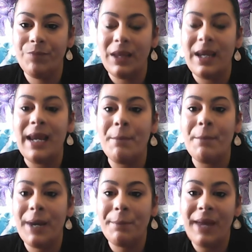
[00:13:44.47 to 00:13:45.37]
it
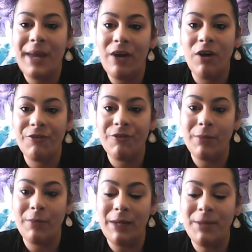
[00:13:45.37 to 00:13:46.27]
might pay off for
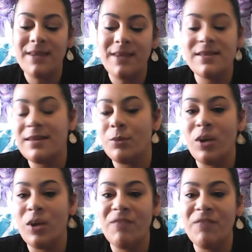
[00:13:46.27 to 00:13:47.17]
me because it's what
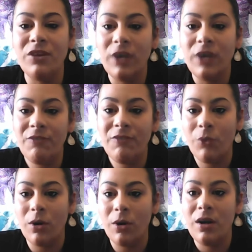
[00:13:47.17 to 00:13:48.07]
I've been looking
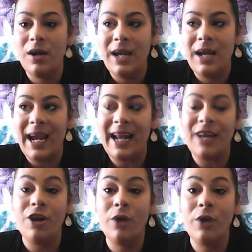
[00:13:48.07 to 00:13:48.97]
for. And I
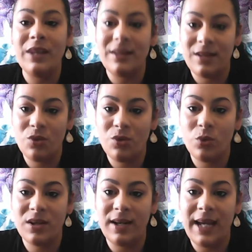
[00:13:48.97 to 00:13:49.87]
know that this is what's
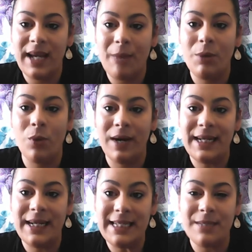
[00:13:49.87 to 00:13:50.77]
going to get me where I
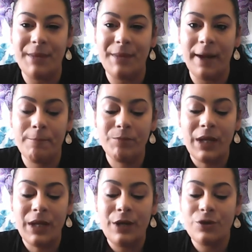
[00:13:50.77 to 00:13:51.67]
need to be.
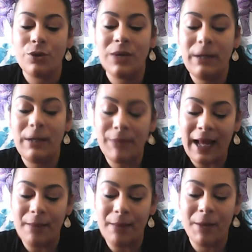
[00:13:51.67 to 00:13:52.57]
So keep that
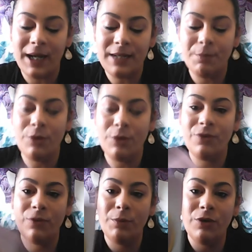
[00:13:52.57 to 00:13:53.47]
in mind.
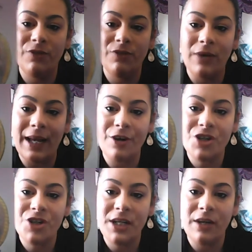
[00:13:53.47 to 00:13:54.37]
Beautiful, beautiful
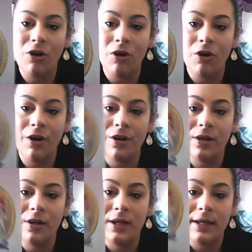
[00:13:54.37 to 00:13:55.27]
energy and card,
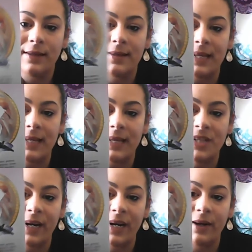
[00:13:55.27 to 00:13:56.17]
the
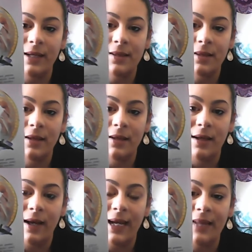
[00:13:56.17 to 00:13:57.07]
Sagittarius.
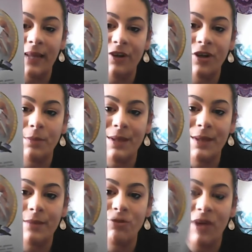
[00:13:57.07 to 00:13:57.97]
Again, there could be
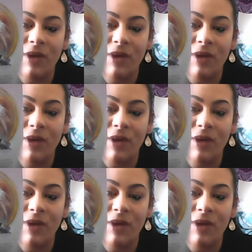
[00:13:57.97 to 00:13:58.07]
some travel